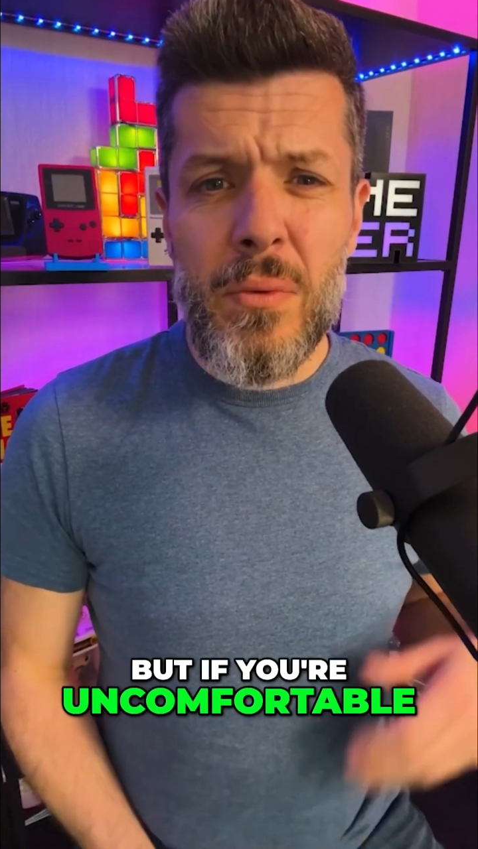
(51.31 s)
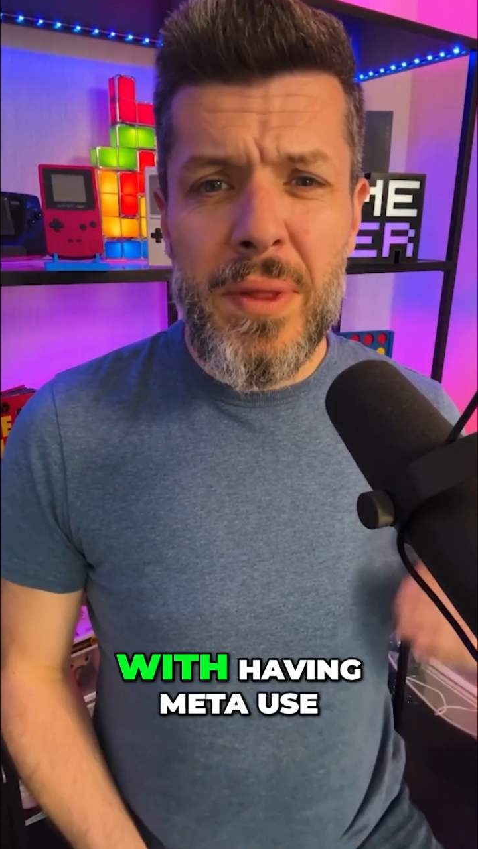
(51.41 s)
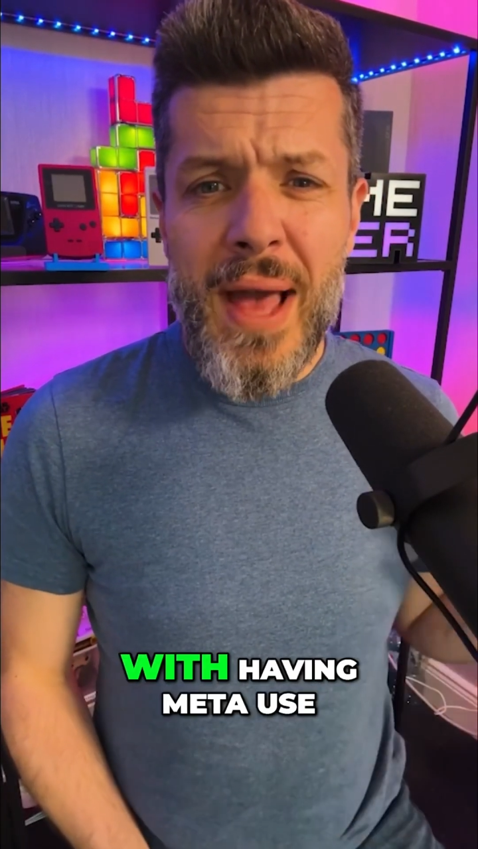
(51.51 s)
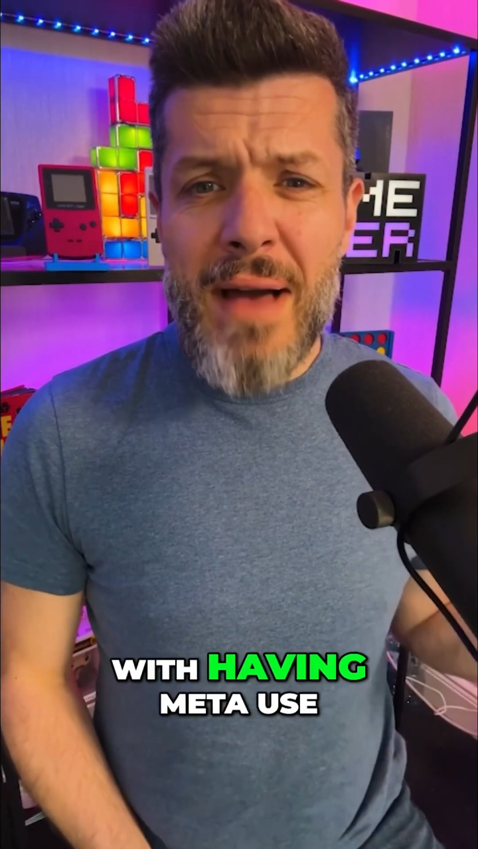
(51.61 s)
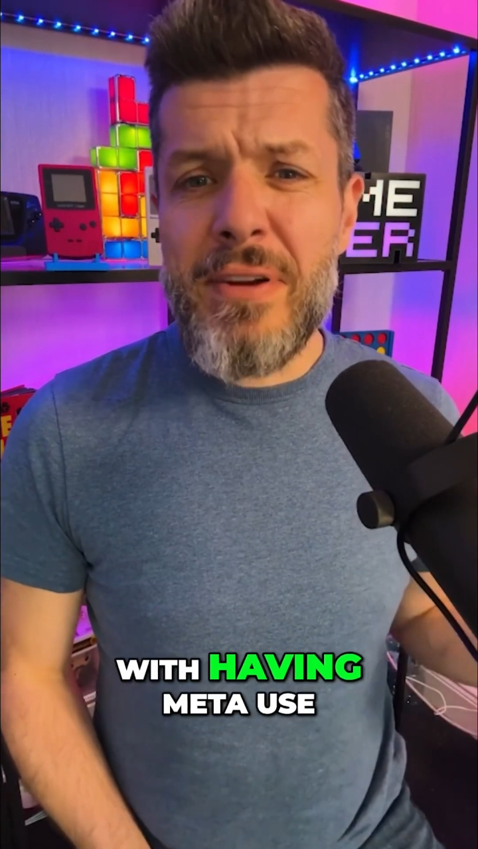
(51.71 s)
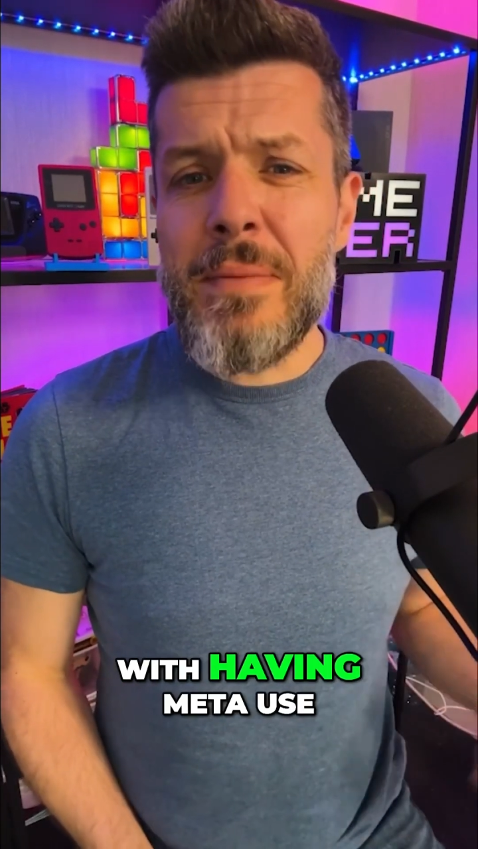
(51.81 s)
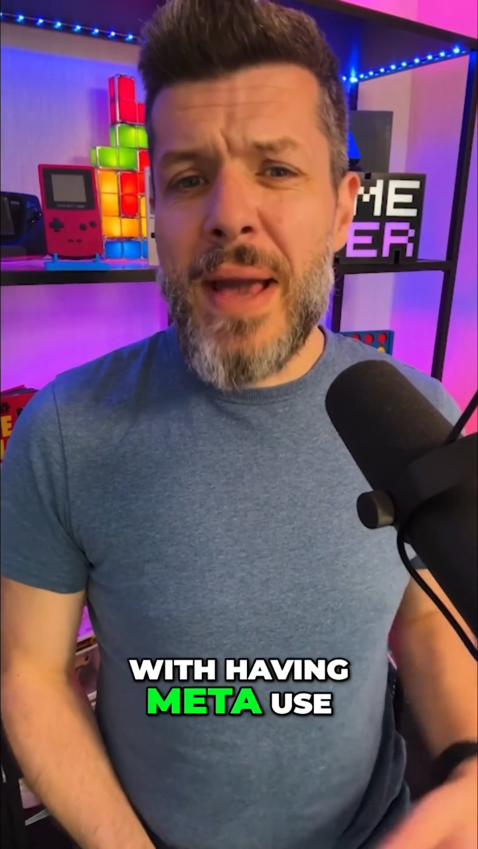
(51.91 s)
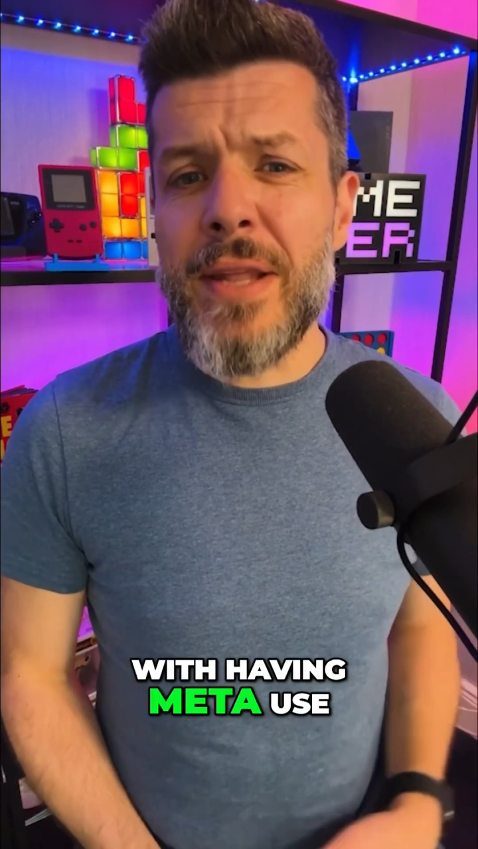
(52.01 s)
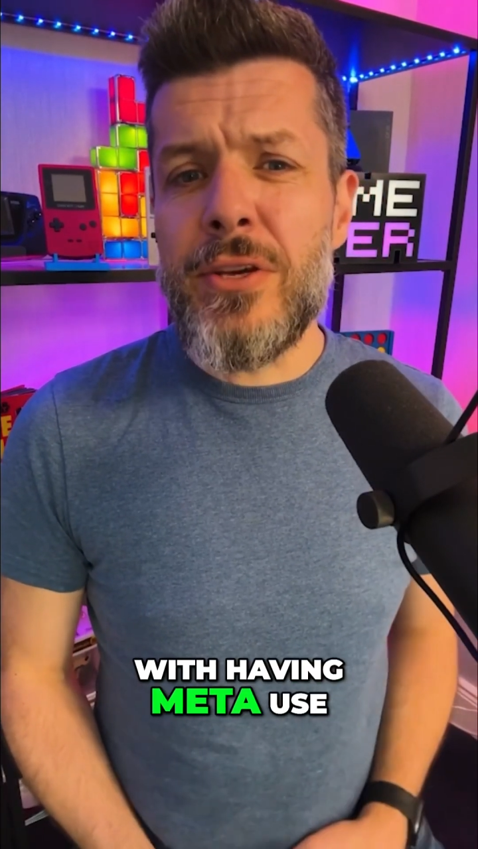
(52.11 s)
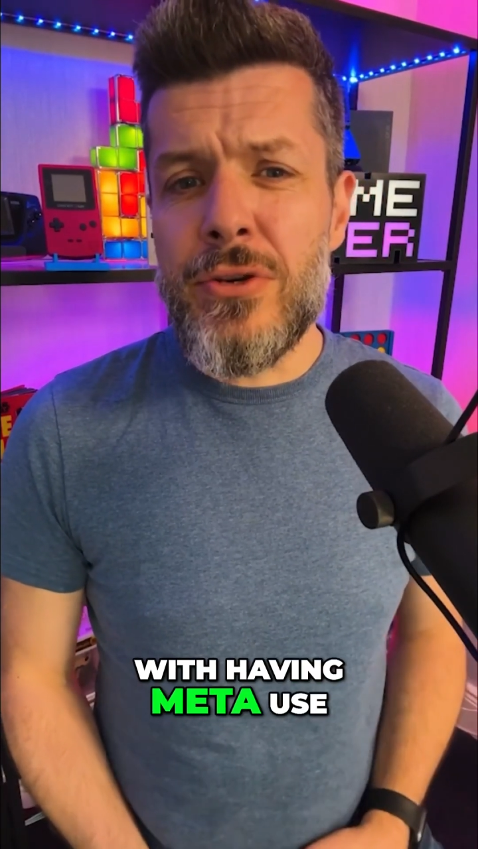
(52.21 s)
with having
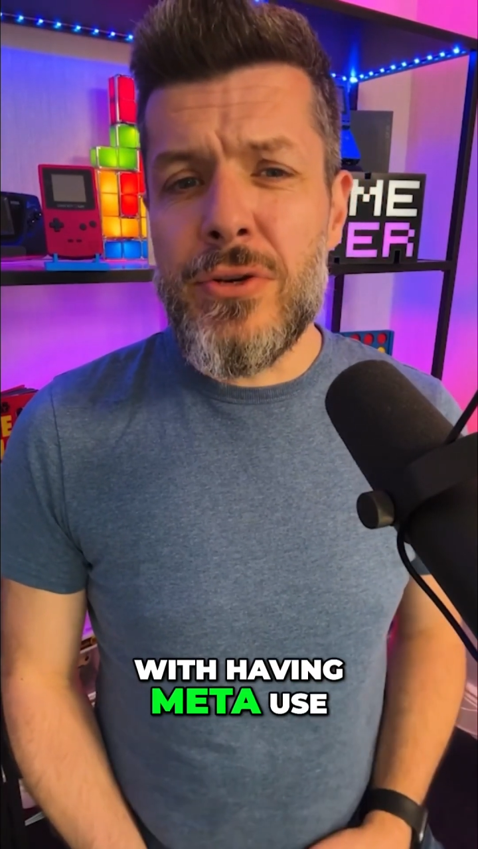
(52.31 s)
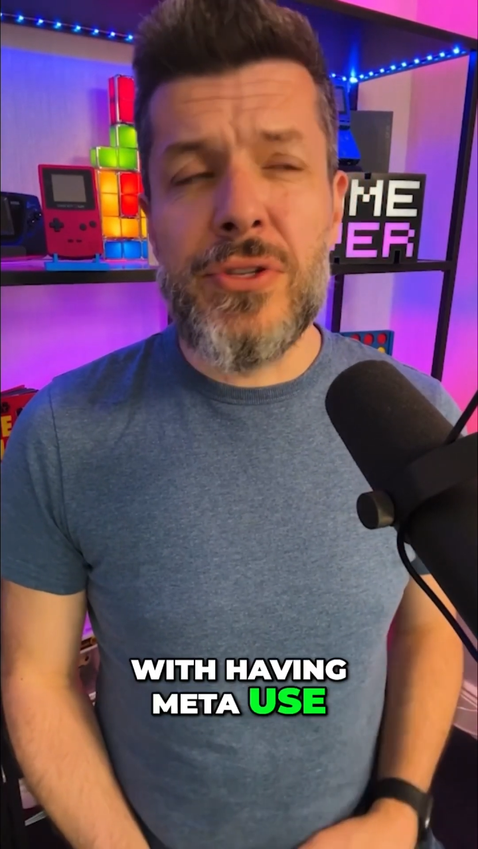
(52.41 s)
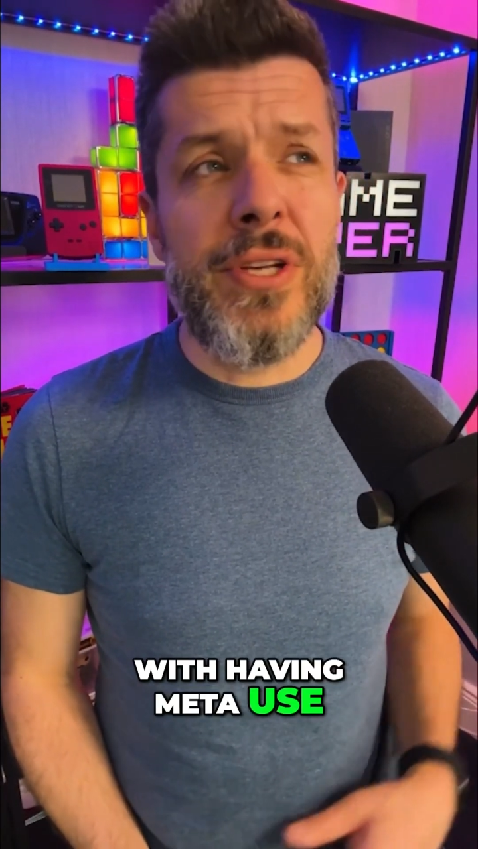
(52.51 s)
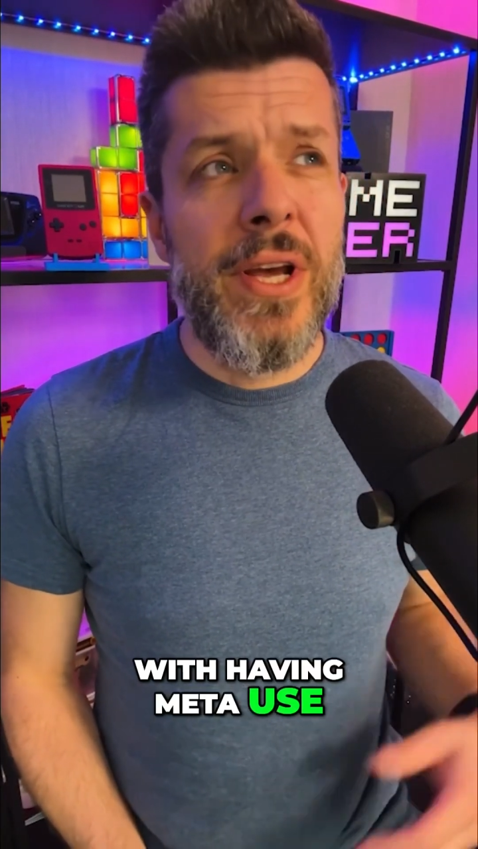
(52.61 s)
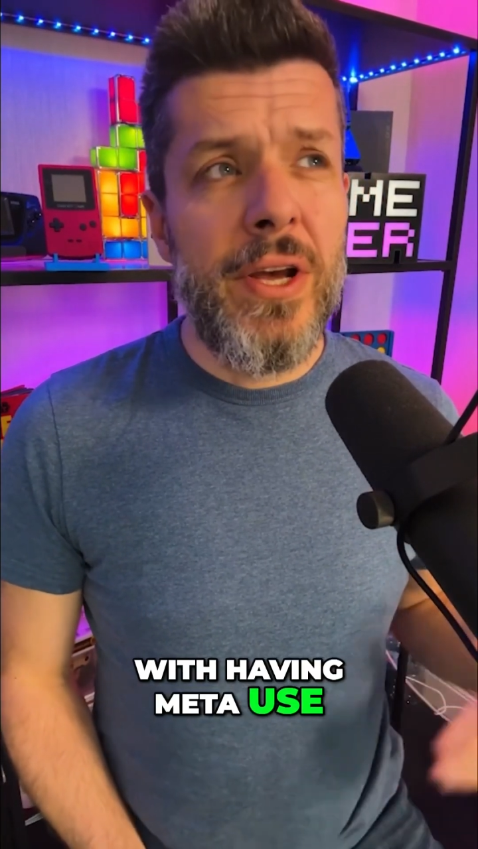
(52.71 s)
Meta use